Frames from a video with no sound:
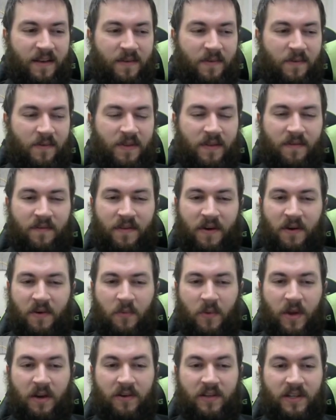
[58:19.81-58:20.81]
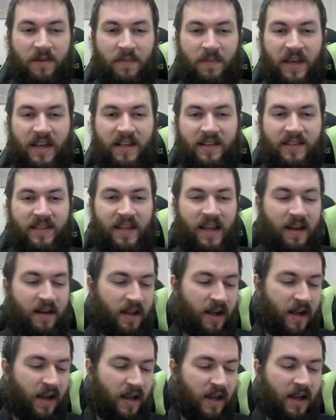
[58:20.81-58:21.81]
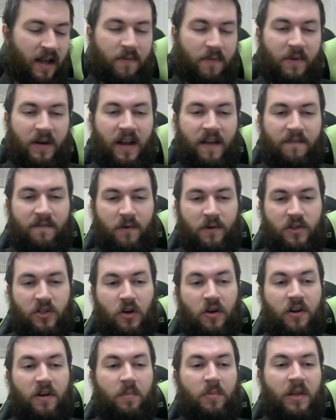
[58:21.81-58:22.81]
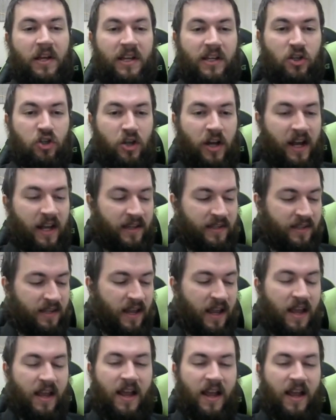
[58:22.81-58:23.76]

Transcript: very weird to me, is that when I first started playing chess,